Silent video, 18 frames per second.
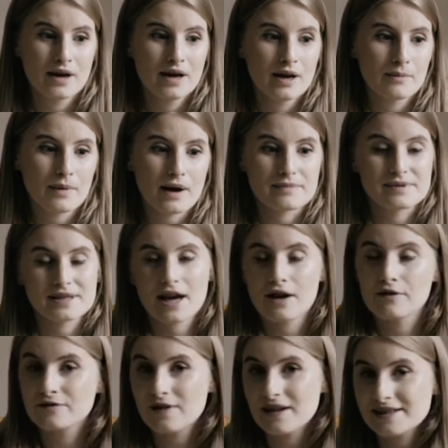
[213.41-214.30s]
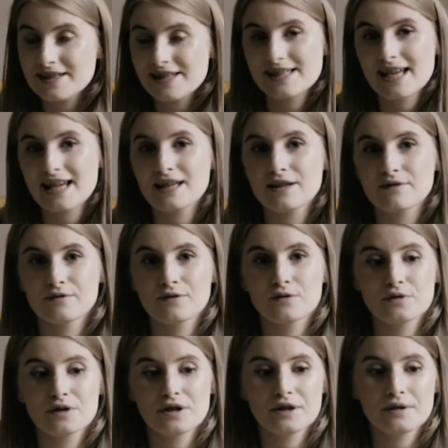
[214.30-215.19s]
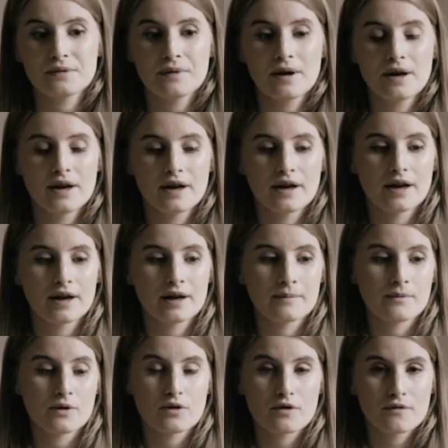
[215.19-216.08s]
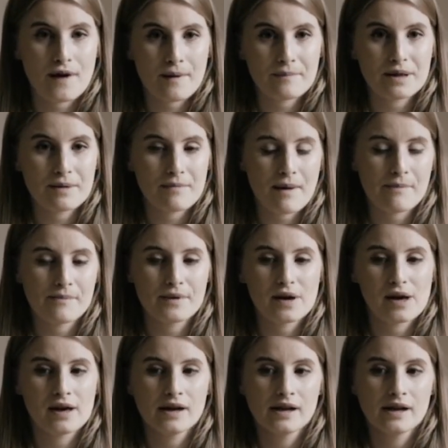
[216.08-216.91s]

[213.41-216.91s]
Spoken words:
Perhaps get a friend to take it for you, or a family member.